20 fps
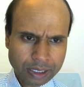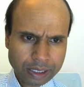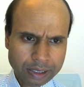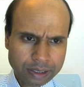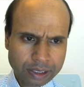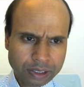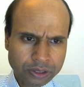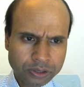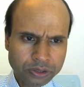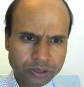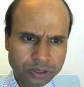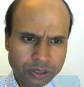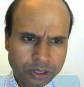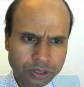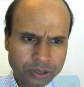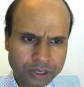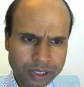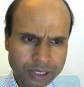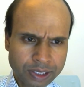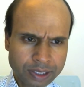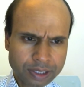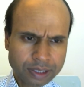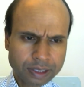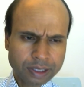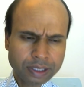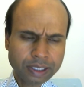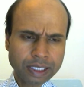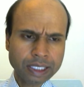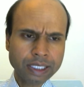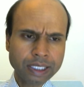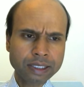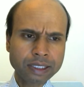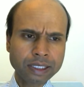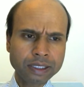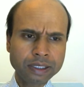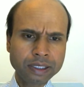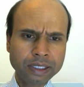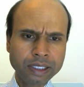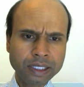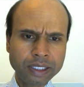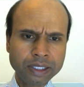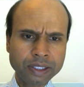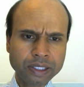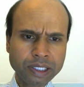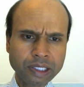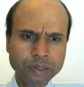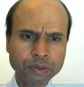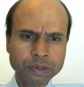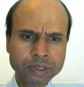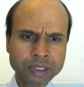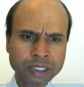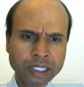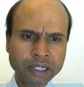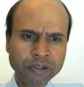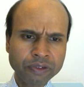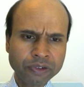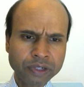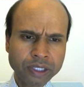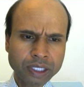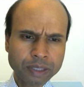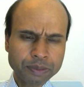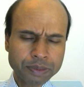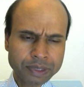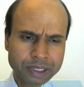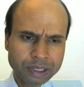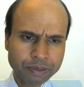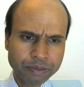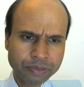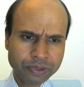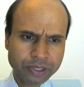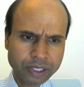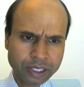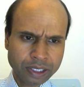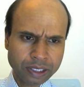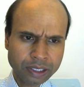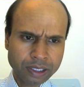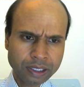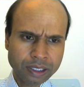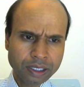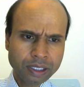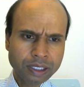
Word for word: and I could notice that underneath I was covering up something.